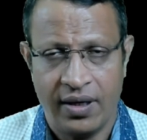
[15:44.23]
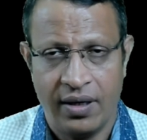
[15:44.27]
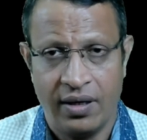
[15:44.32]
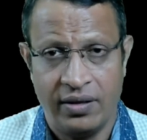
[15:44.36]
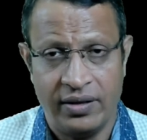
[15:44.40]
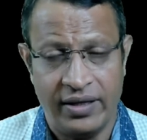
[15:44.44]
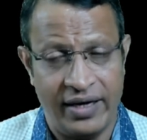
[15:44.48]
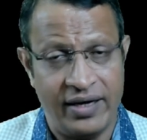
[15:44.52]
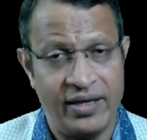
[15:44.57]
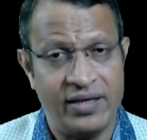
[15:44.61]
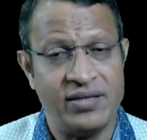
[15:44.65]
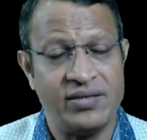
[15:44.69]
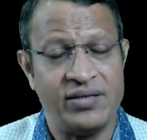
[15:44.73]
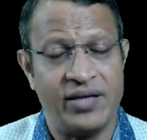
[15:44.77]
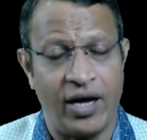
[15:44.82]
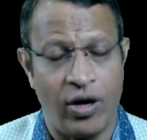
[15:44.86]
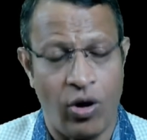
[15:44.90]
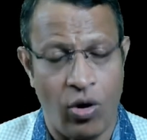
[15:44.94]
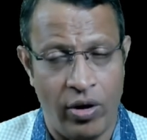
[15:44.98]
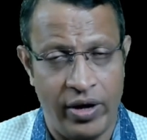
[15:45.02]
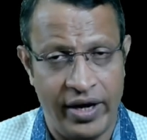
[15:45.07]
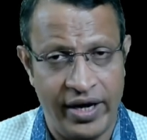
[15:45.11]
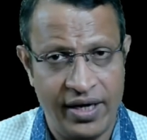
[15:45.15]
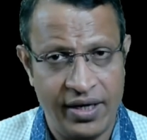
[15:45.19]
that is
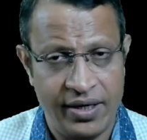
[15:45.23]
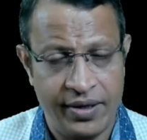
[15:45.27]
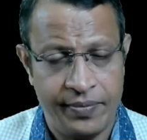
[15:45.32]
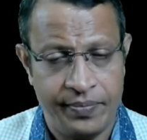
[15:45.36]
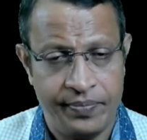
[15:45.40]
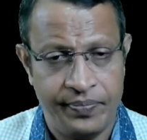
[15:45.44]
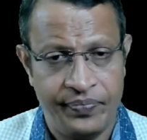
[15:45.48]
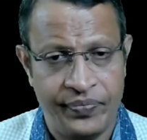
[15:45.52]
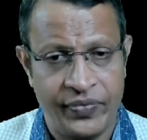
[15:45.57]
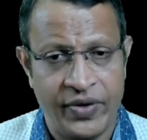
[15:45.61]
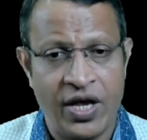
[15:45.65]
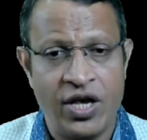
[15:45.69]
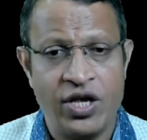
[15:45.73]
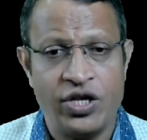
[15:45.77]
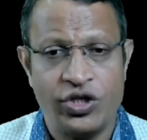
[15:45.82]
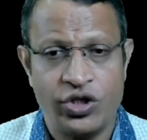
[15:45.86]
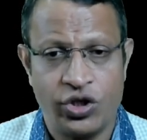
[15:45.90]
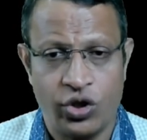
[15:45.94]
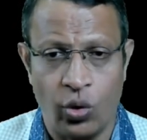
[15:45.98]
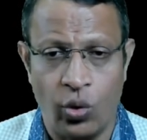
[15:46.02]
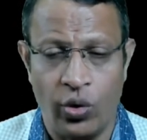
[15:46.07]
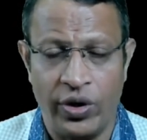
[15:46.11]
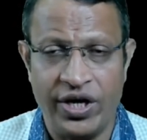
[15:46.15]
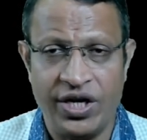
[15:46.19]
recording,
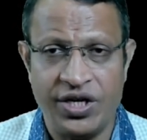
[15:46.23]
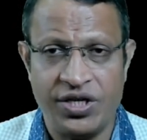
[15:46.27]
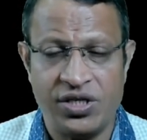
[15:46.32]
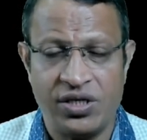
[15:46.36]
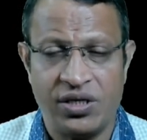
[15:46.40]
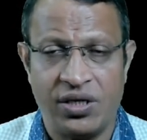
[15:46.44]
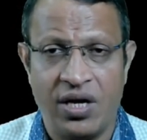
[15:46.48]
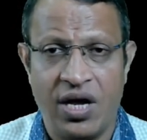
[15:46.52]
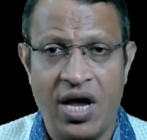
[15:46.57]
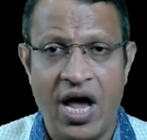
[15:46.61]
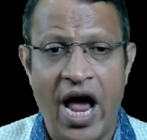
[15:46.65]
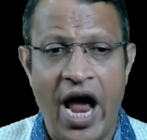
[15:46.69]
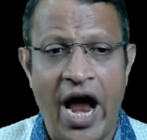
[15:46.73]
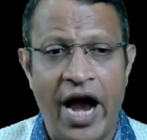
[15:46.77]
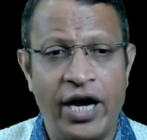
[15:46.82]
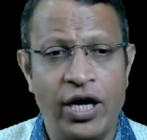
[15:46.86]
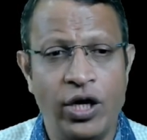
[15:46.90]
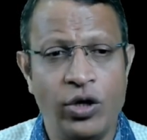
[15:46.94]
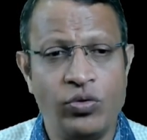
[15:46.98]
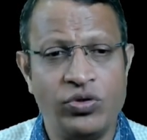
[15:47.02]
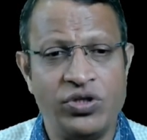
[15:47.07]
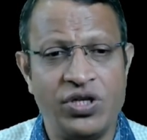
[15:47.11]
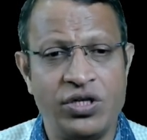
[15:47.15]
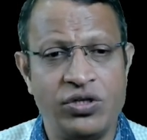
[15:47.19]
storage, and
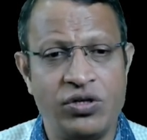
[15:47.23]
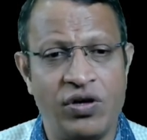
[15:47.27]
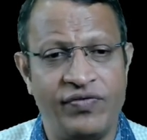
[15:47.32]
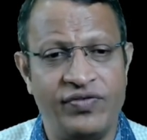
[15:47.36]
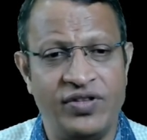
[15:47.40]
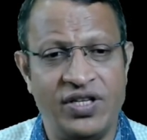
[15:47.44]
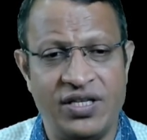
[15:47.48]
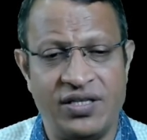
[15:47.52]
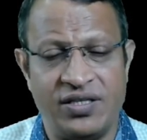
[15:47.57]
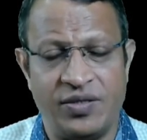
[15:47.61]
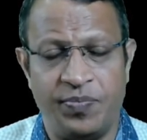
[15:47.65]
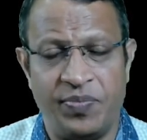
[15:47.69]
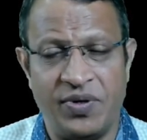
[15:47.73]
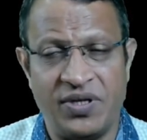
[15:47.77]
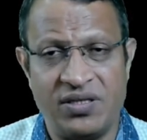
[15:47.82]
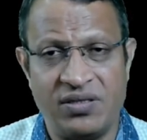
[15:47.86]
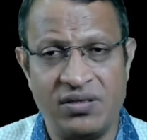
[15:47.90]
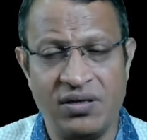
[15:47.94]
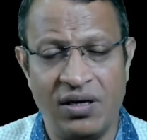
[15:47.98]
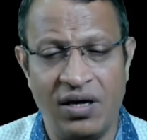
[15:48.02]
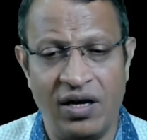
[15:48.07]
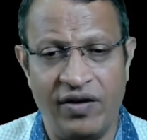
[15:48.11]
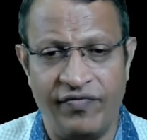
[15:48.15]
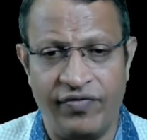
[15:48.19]
usage of these
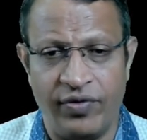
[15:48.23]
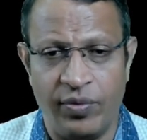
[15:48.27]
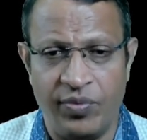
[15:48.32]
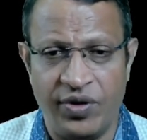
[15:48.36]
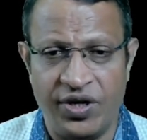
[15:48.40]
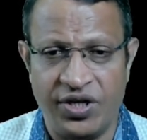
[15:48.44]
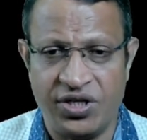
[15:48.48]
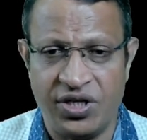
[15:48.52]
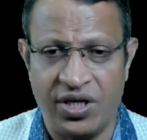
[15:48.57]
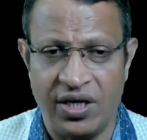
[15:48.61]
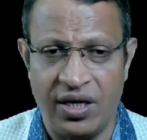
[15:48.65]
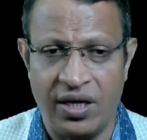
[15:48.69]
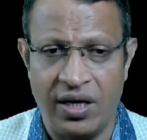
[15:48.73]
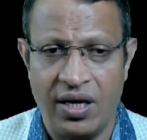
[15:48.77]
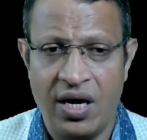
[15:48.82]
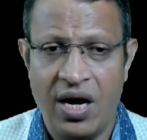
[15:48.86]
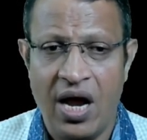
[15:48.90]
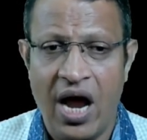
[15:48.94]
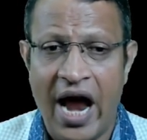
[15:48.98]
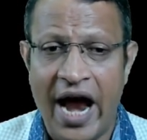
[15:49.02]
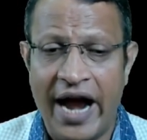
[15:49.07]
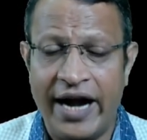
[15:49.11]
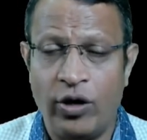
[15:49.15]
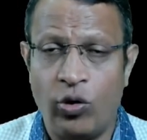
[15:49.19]
personal information
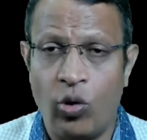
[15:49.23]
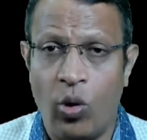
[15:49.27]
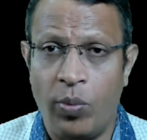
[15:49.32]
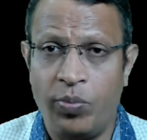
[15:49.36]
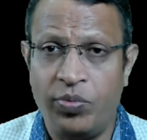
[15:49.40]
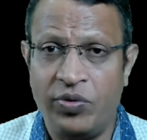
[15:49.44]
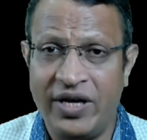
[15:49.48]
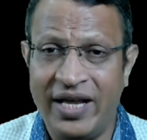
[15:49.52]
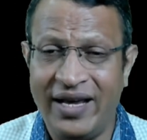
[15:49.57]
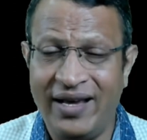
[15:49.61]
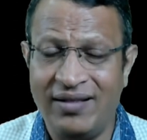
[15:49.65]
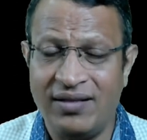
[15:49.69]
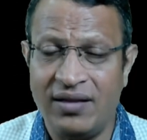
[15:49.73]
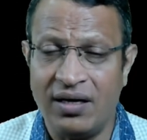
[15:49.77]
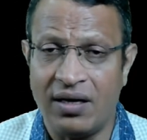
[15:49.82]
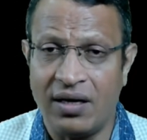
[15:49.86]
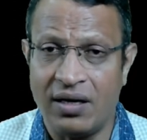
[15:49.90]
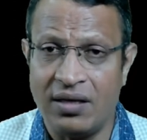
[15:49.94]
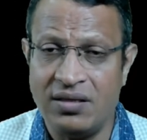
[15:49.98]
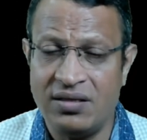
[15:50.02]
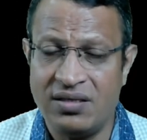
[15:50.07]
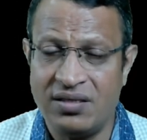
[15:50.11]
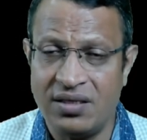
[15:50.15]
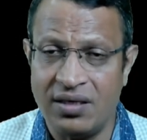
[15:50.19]
and to obtain the
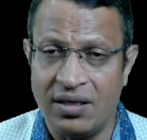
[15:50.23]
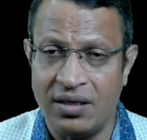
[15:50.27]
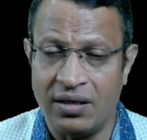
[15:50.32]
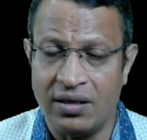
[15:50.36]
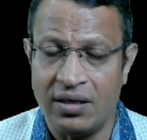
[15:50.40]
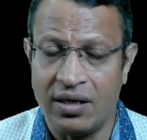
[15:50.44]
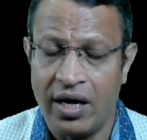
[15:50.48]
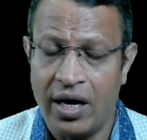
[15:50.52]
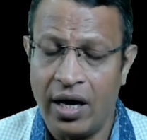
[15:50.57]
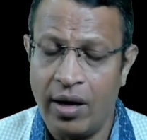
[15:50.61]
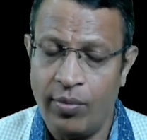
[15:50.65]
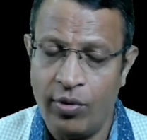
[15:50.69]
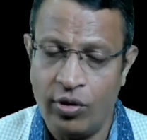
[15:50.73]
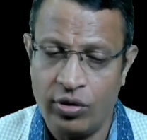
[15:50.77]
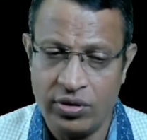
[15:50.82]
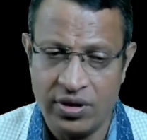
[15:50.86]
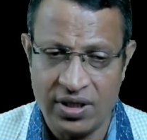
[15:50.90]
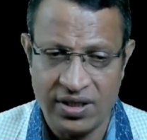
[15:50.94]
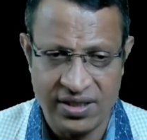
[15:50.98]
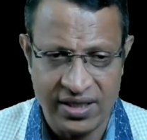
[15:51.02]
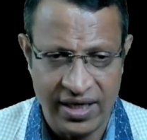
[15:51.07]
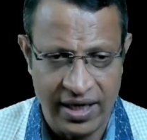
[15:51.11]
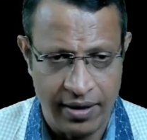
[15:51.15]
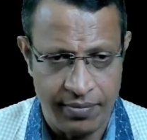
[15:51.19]
consent about the
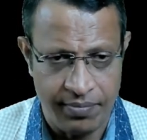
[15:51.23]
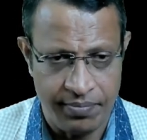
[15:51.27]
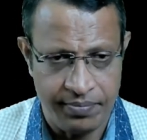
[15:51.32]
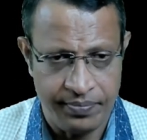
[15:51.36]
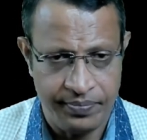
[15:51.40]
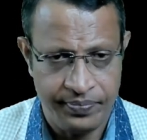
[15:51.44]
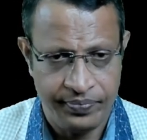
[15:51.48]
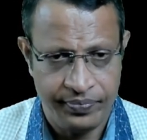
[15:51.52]
same.